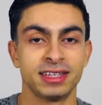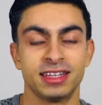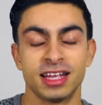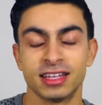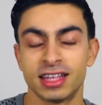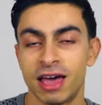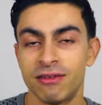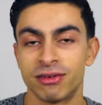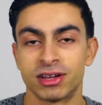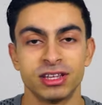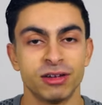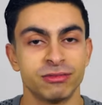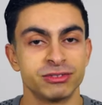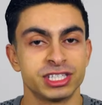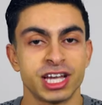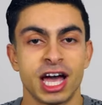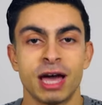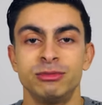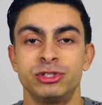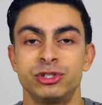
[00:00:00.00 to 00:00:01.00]
and not having enough
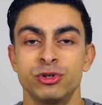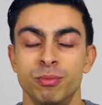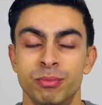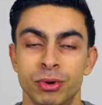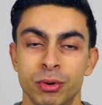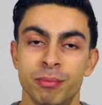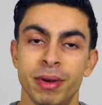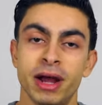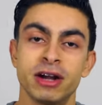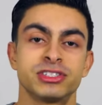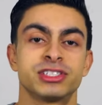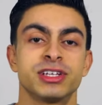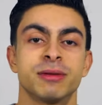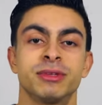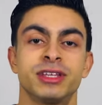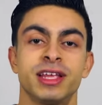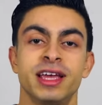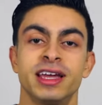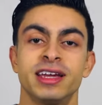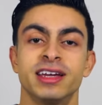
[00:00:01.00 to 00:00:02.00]
time to prepare
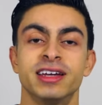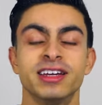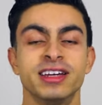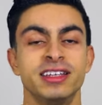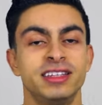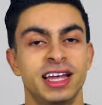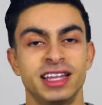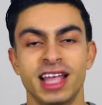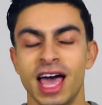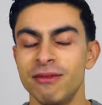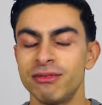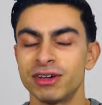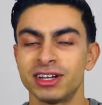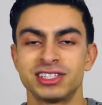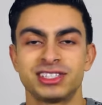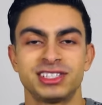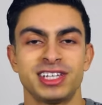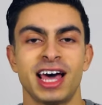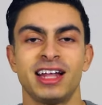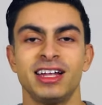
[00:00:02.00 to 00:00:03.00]
something, then having a
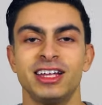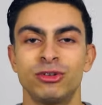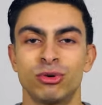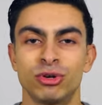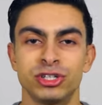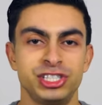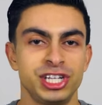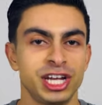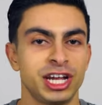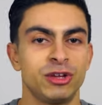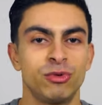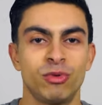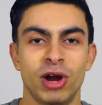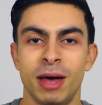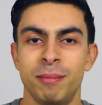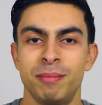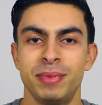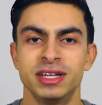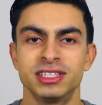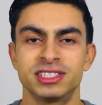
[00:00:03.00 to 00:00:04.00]
salad or a chicken
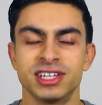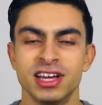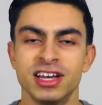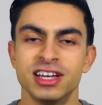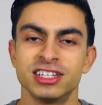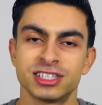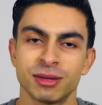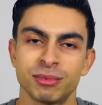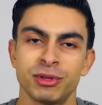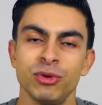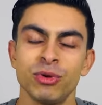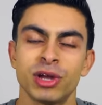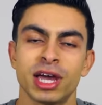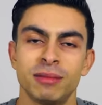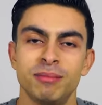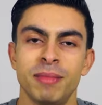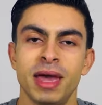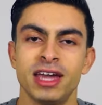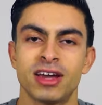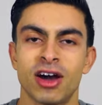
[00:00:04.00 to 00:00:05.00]
wrap is something you
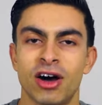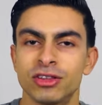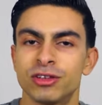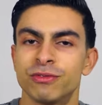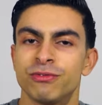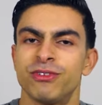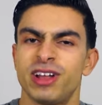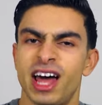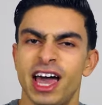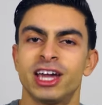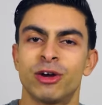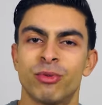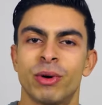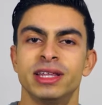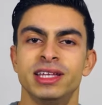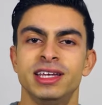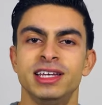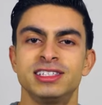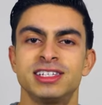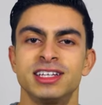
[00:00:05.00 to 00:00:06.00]
can make on the fly
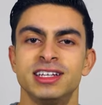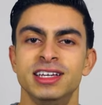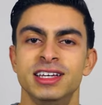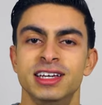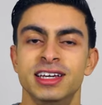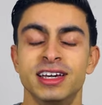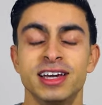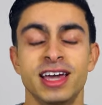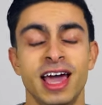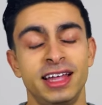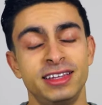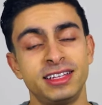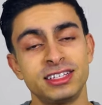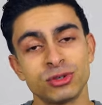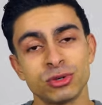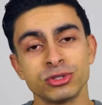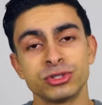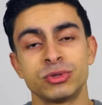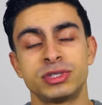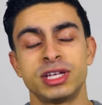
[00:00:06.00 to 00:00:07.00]
quite easily, and this
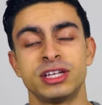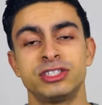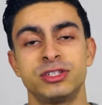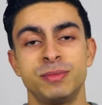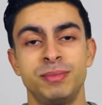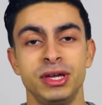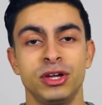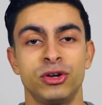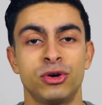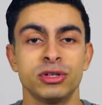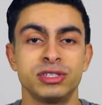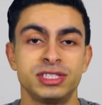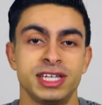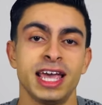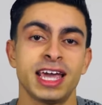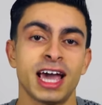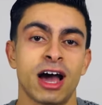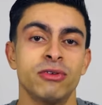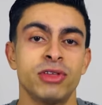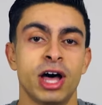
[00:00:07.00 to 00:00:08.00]
also tends to be good
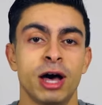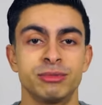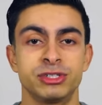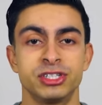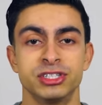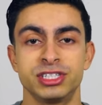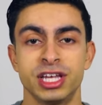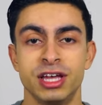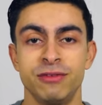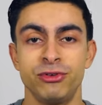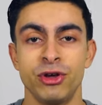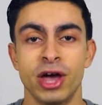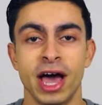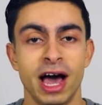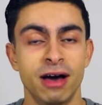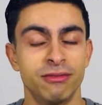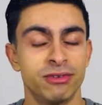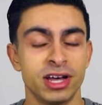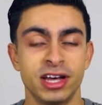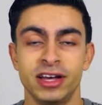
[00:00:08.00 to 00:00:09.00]
takeout options if you
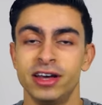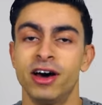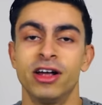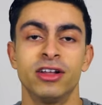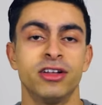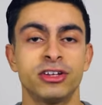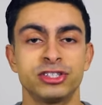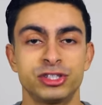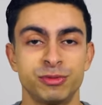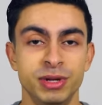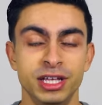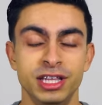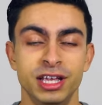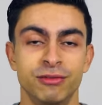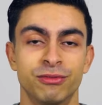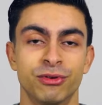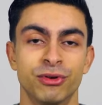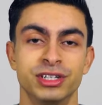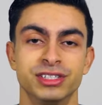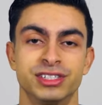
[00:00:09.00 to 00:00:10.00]
have a lunch meeting,
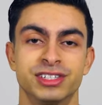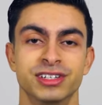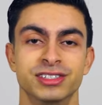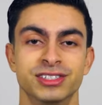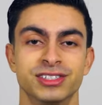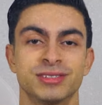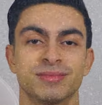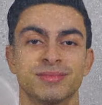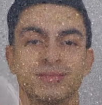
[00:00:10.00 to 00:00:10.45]
for instance.